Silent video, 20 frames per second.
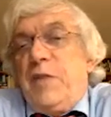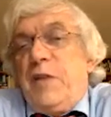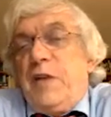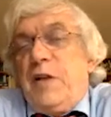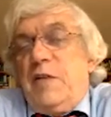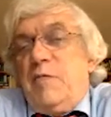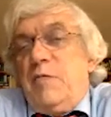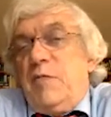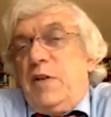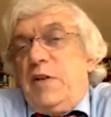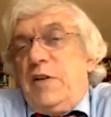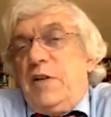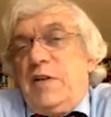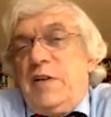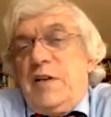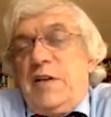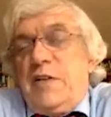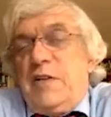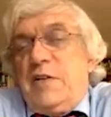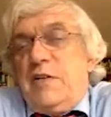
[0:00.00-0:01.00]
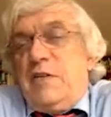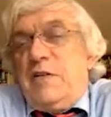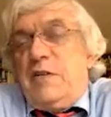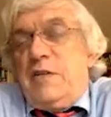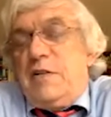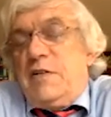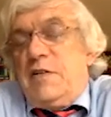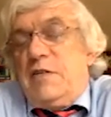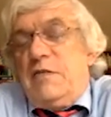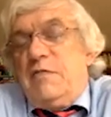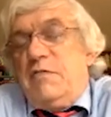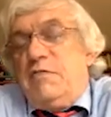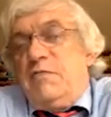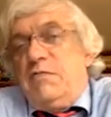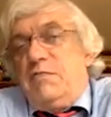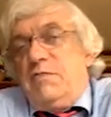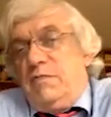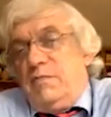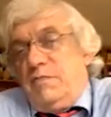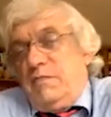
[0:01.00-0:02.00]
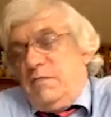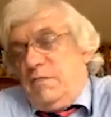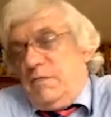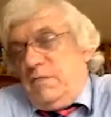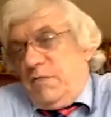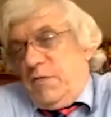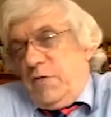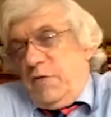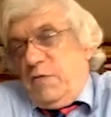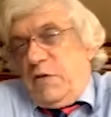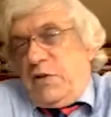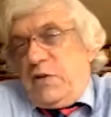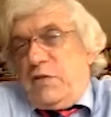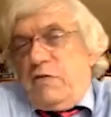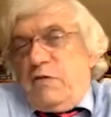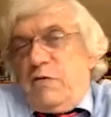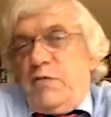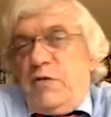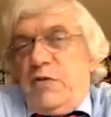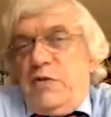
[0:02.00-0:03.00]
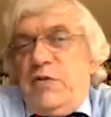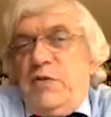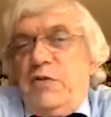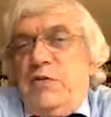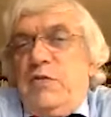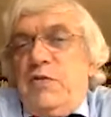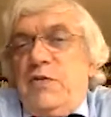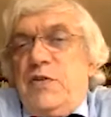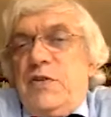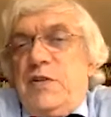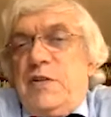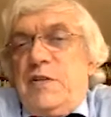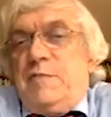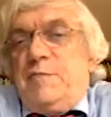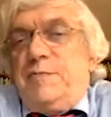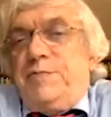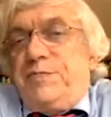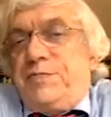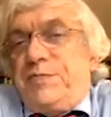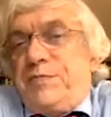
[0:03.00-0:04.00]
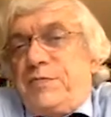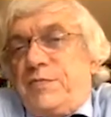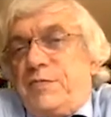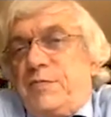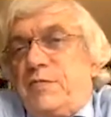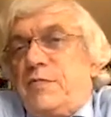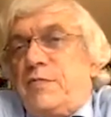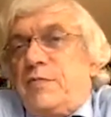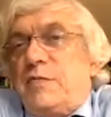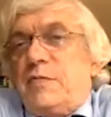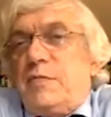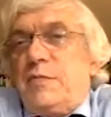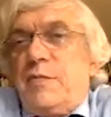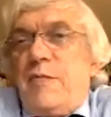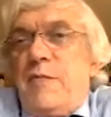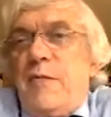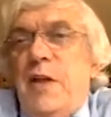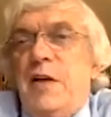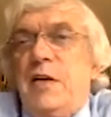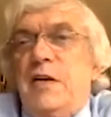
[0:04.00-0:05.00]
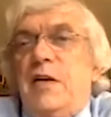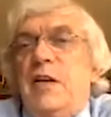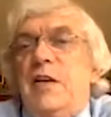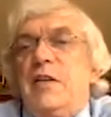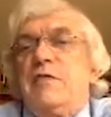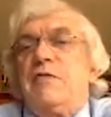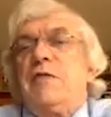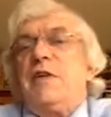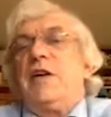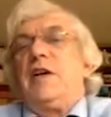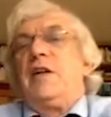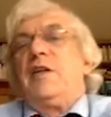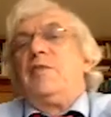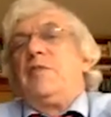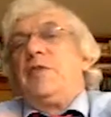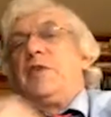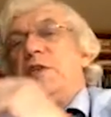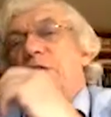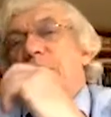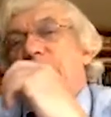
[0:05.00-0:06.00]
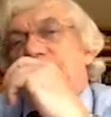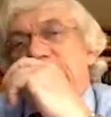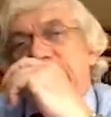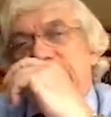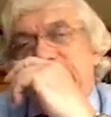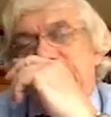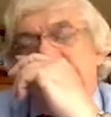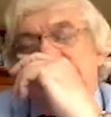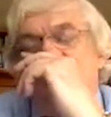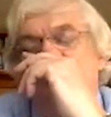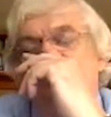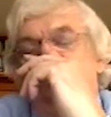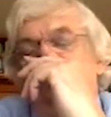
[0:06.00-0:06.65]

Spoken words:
and multinationals which could produce in country A, B, C, and so